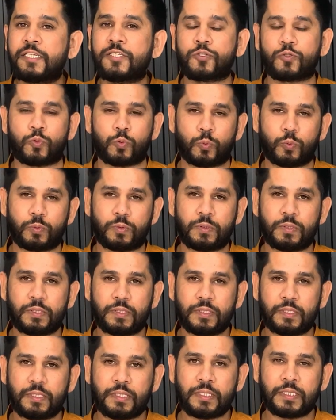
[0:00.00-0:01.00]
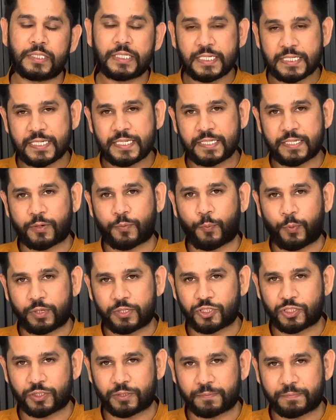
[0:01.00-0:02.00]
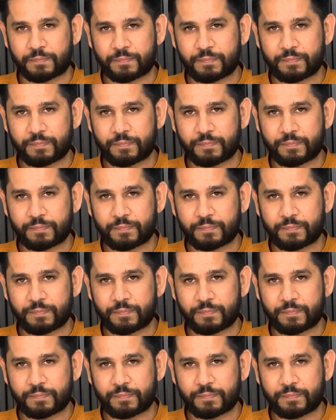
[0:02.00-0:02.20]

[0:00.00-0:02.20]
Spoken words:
school? This is the question.